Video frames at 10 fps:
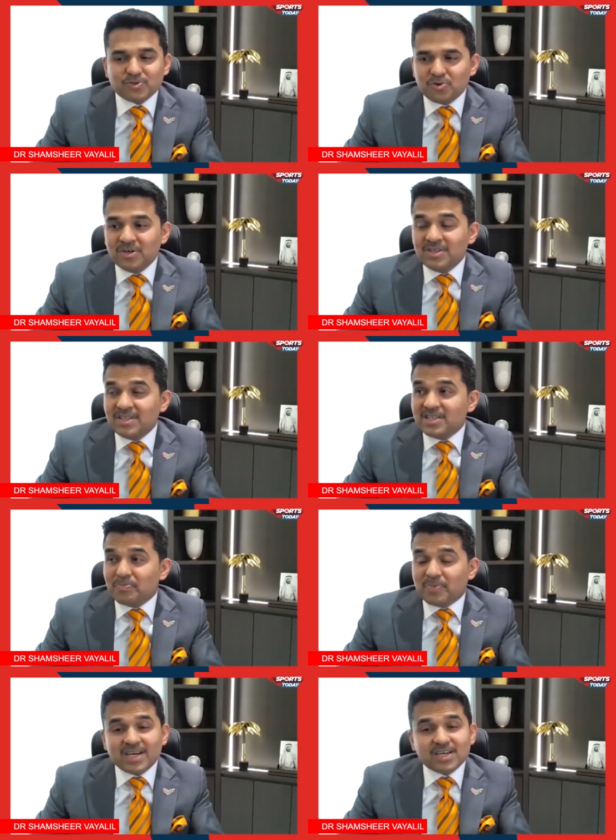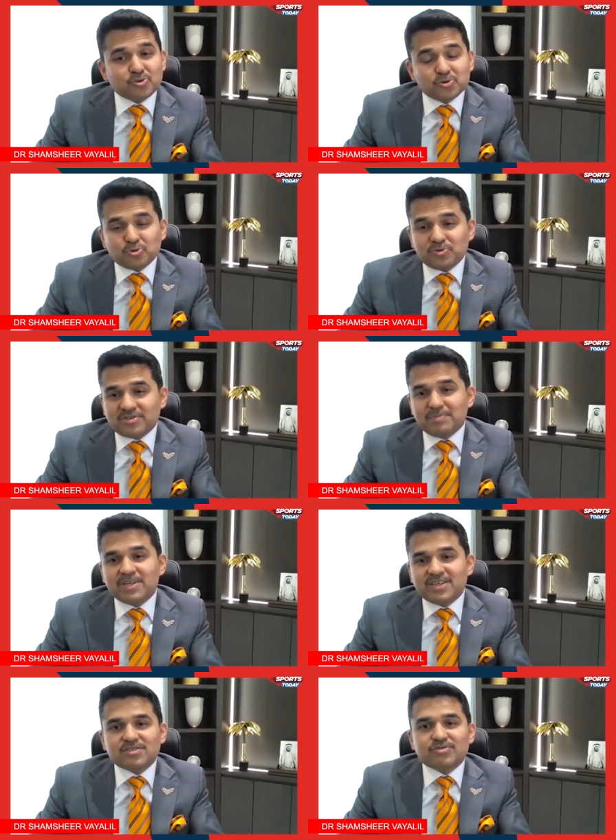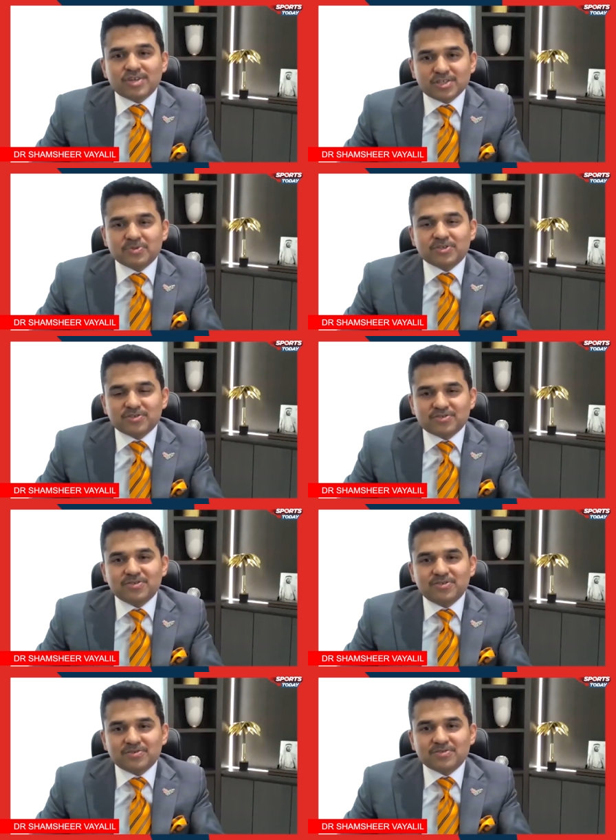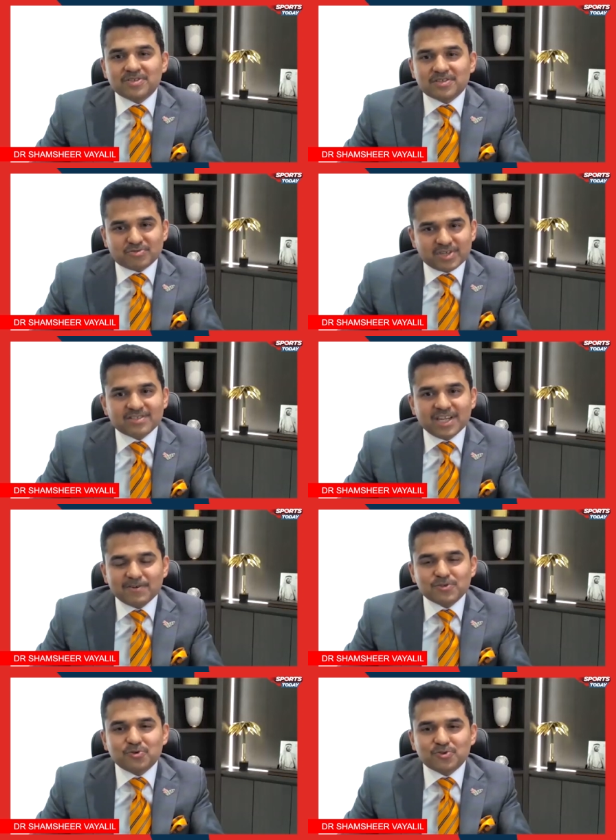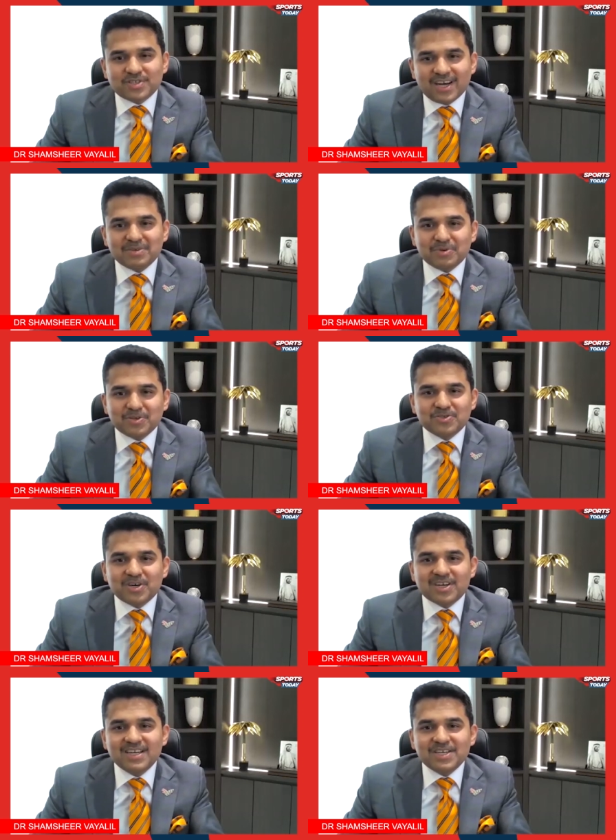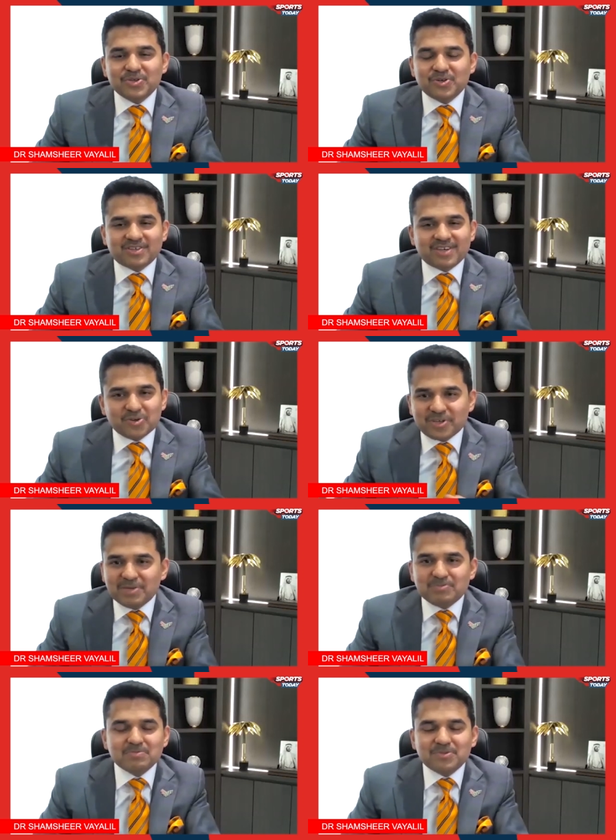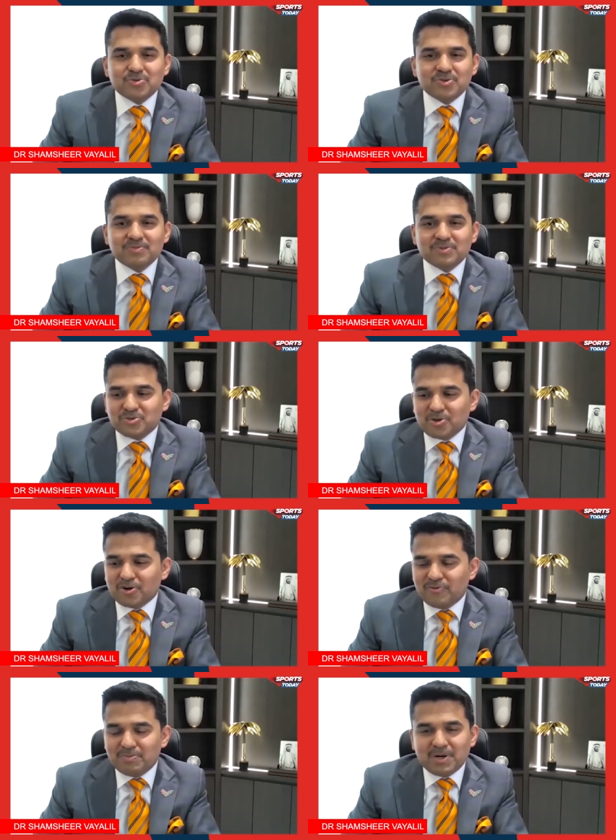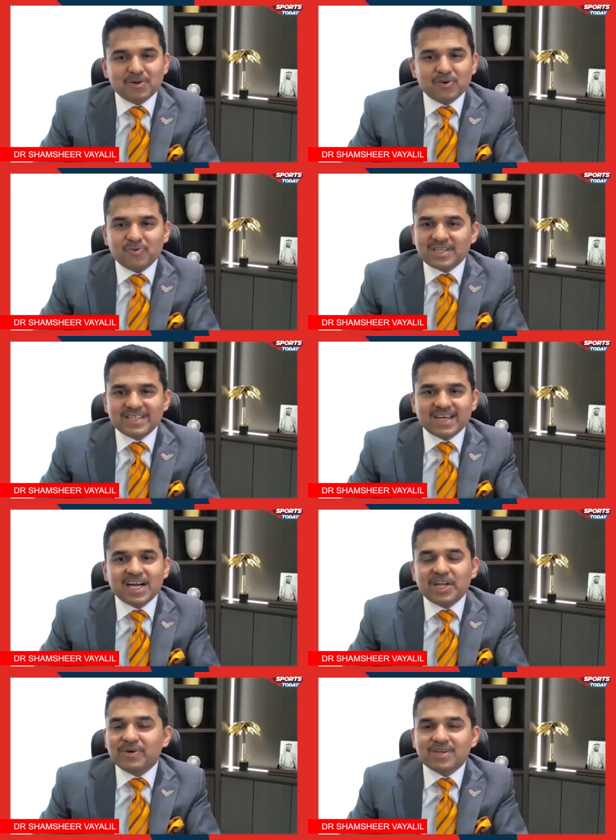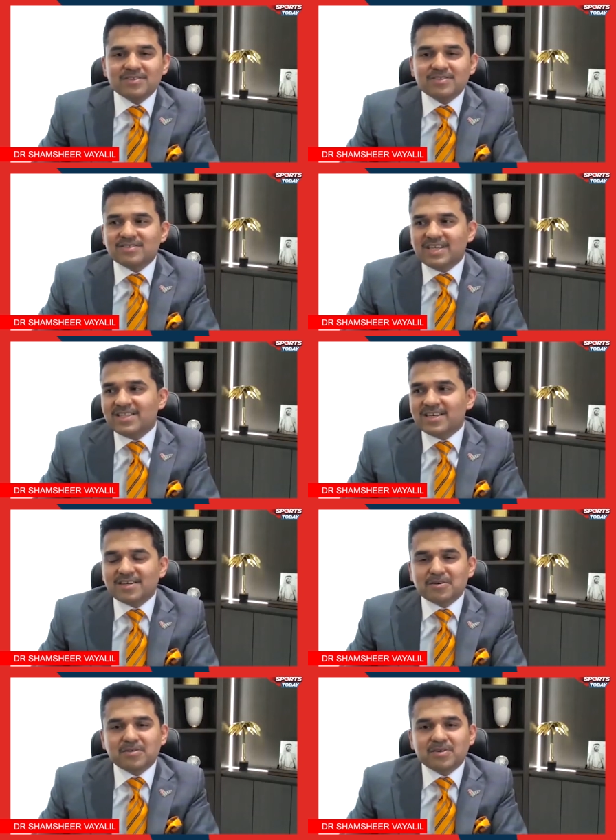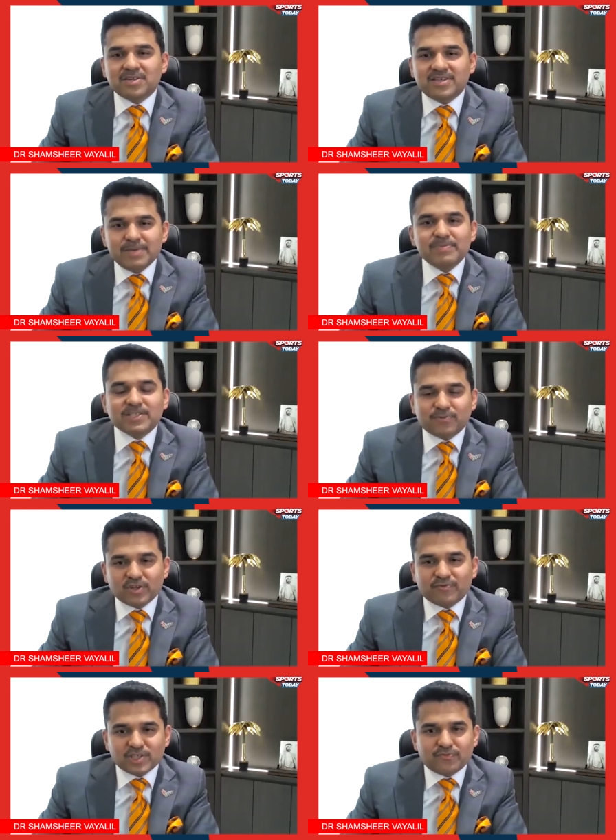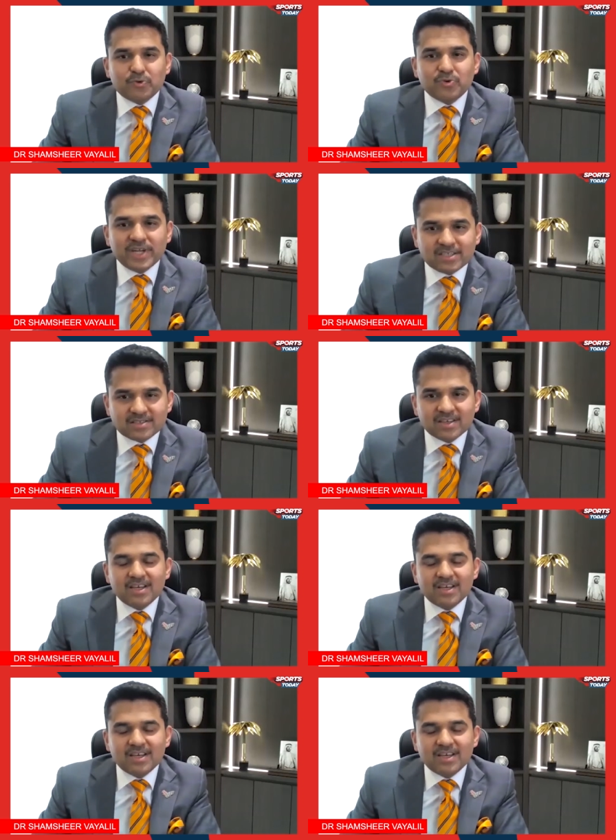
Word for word: So the players go through tremendous stress, because, you know, the stress level goes high, because you are trying to keep them into a sort of a bubble where they can't even see their teammates for the first few days.